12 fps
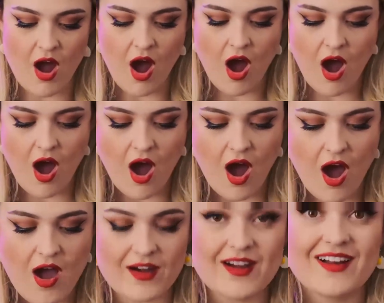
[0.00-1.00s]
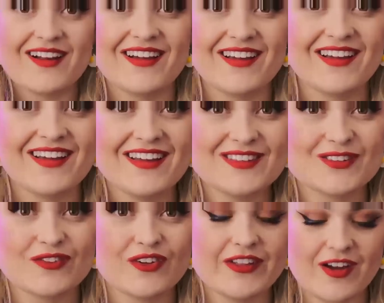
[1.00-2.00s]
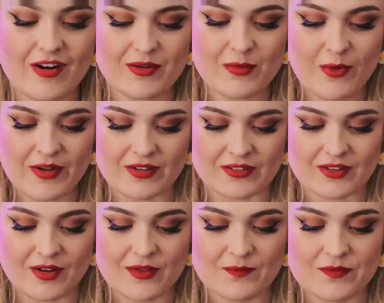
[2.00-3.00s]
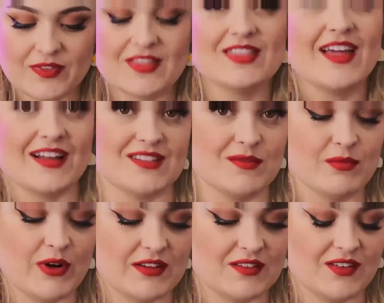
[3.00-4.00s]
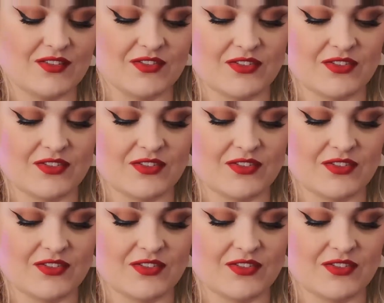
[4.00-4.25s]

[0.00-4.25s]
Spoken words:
Oh, it's fully hard-boiled. That's impressive.